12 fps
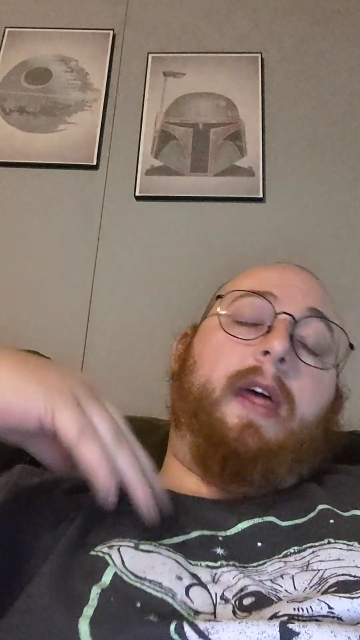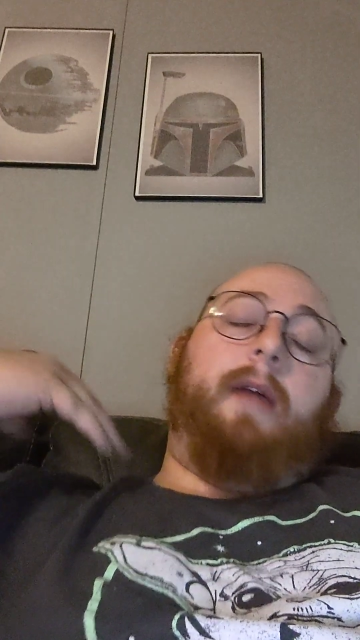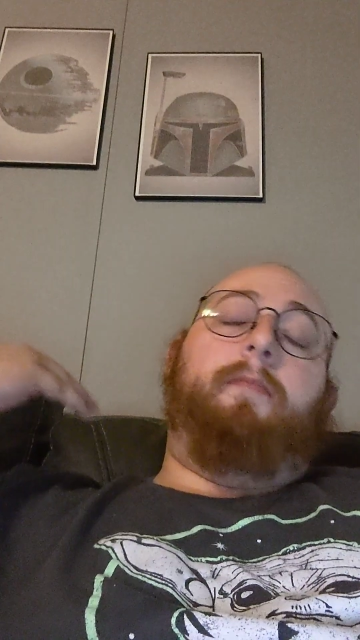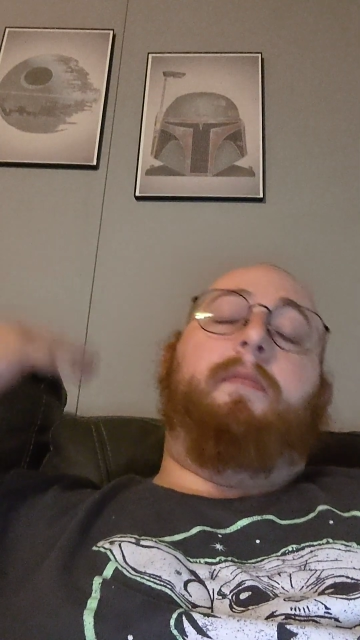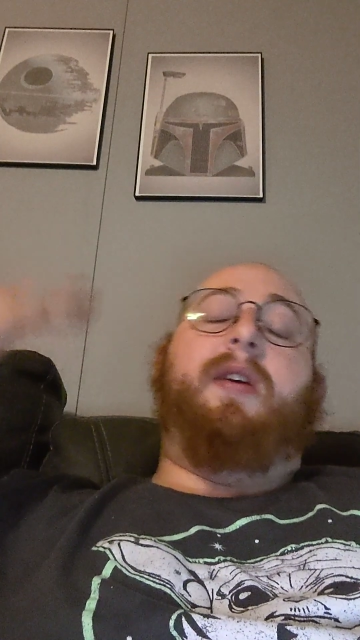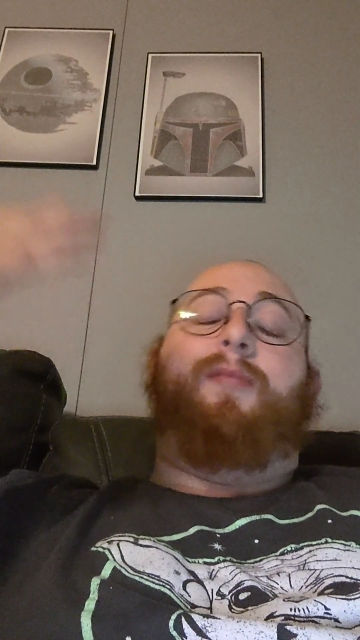
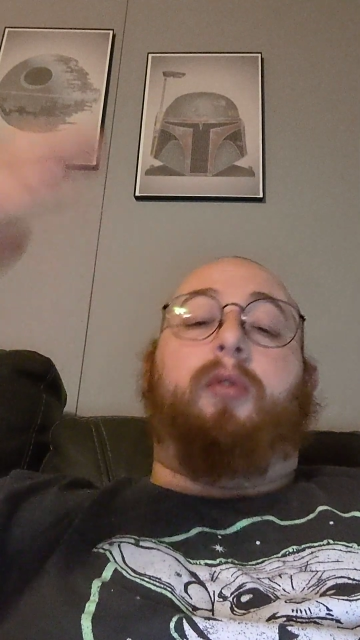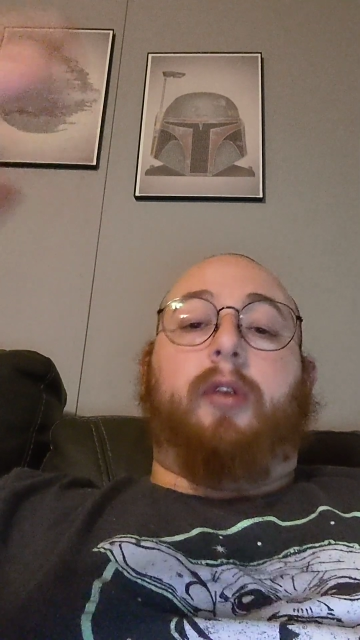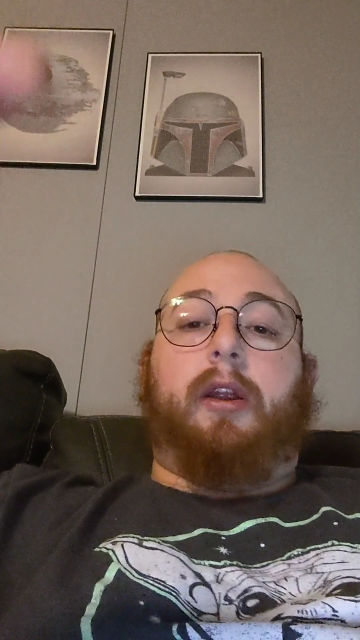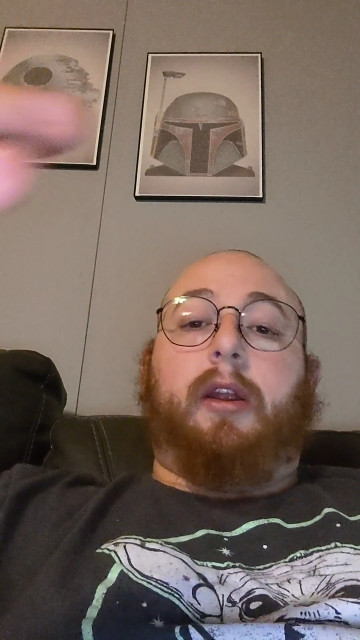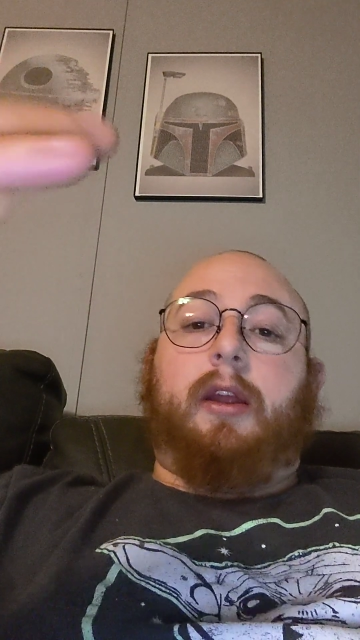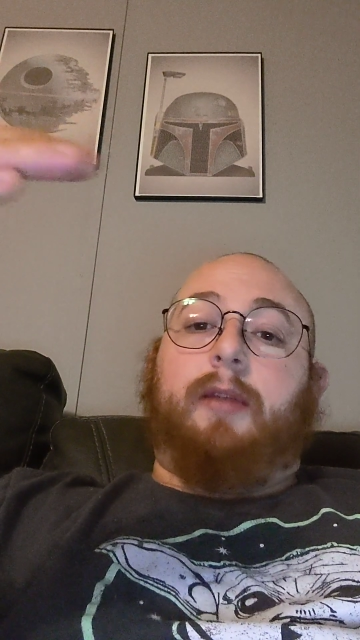
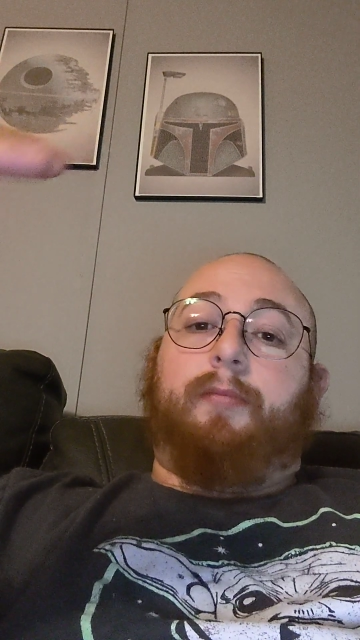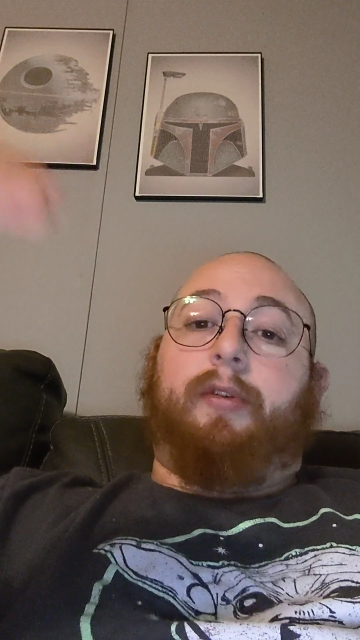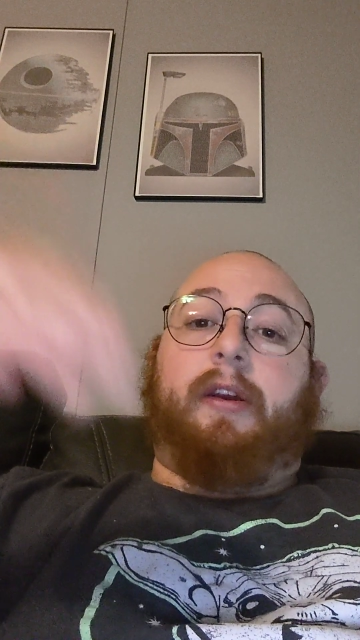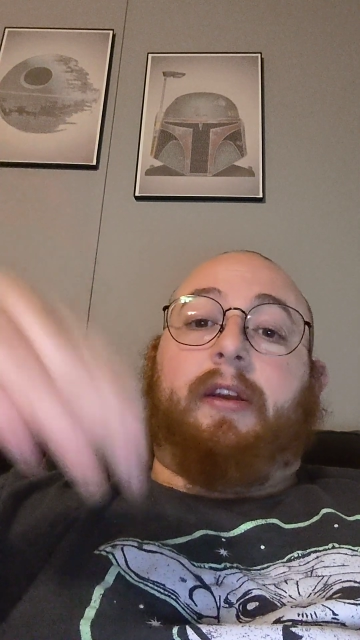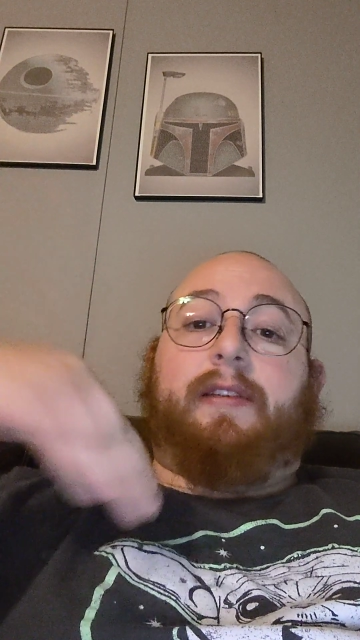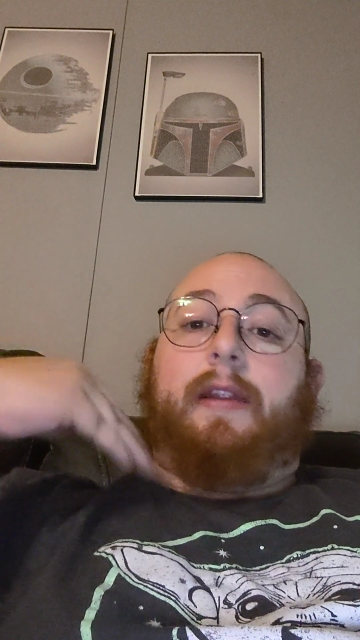memory in
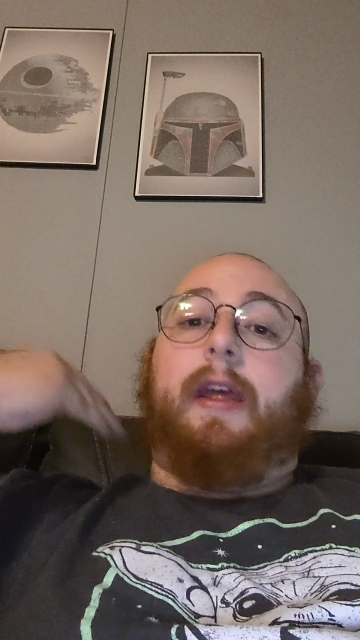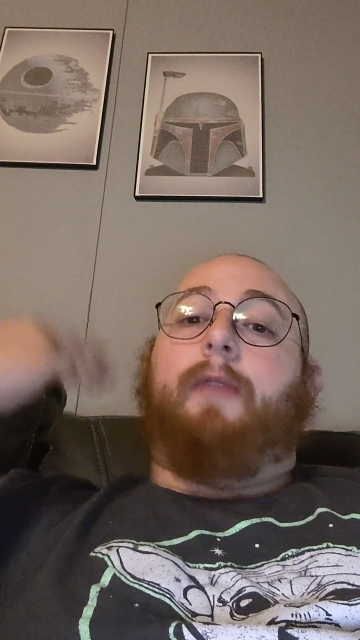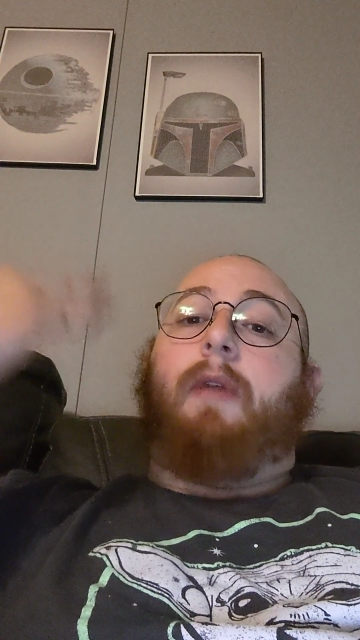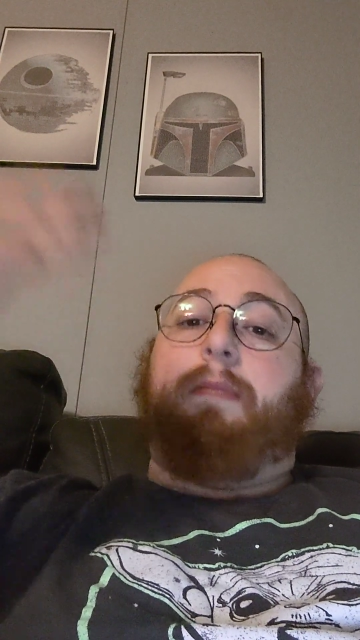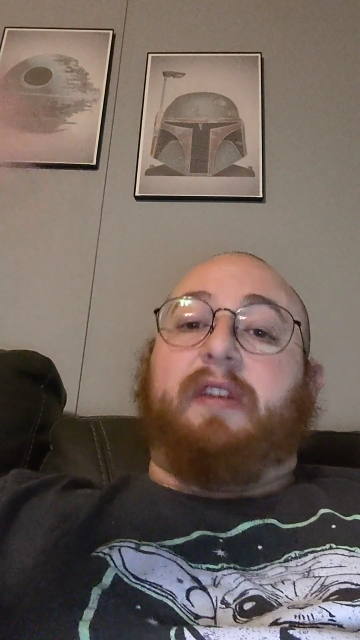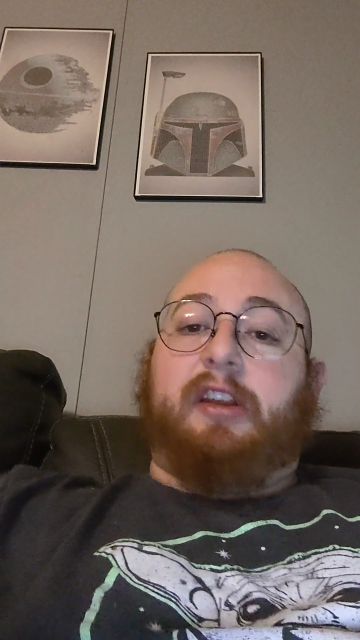place and that
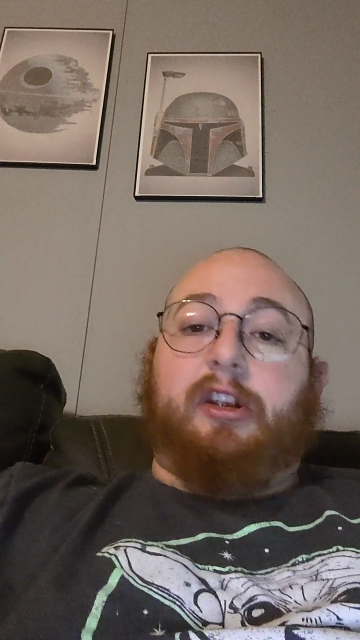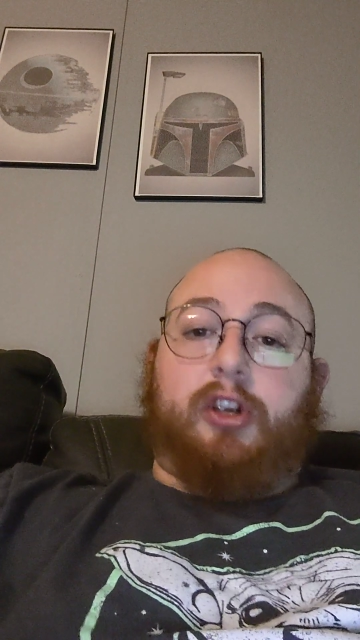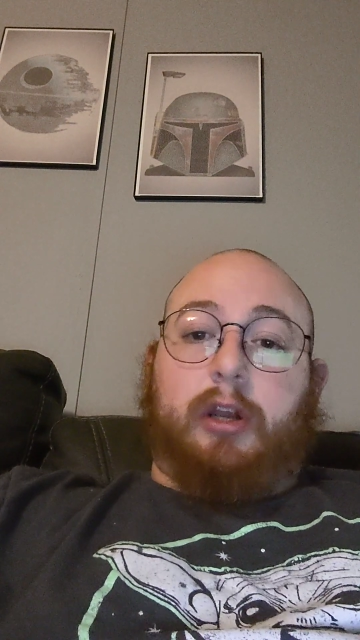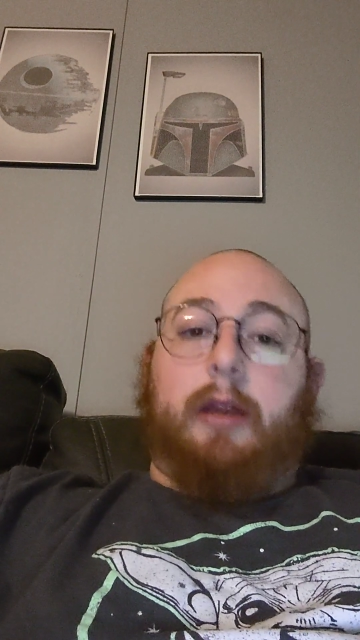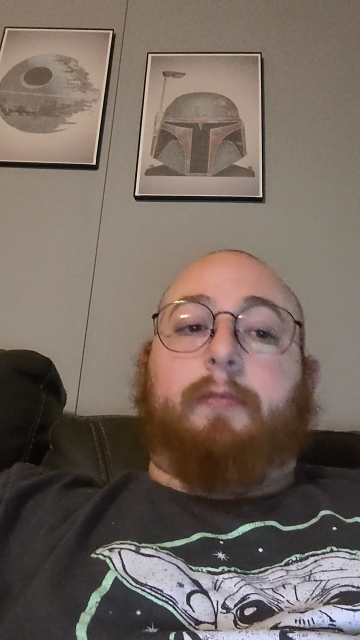repetition